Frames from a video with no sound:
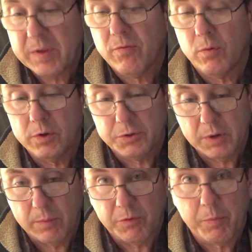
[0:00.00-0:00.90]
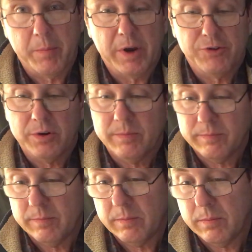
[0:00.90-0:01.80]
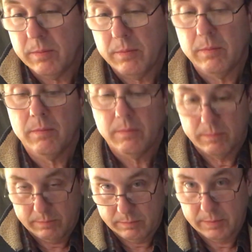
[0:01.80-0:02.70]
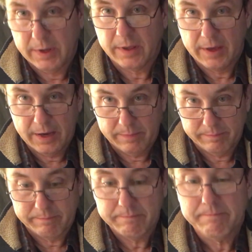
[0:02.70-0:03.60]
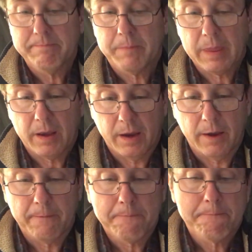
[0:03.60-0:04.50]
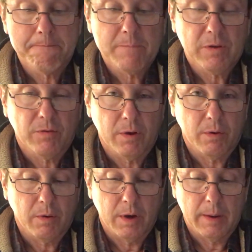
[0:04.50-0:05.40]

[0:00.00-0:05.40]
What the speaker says: 4 strums per measure, like that. Okay. So